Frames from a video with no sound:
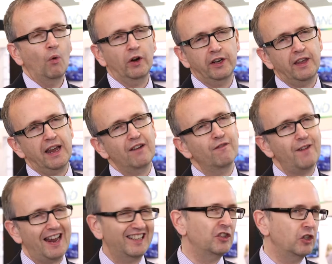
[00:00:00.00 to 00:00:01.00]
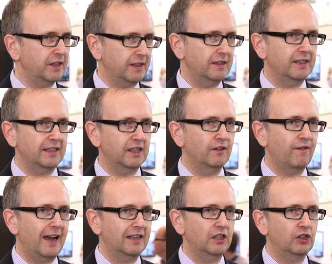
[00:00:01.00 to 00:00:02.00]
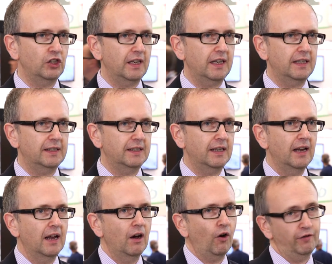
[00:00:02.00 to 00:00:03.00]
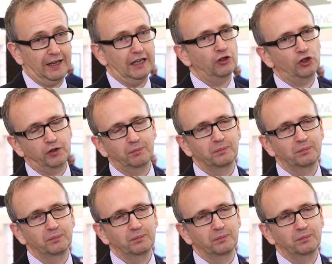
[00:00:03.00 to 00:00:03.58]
What are the advantages and disadvantages of each?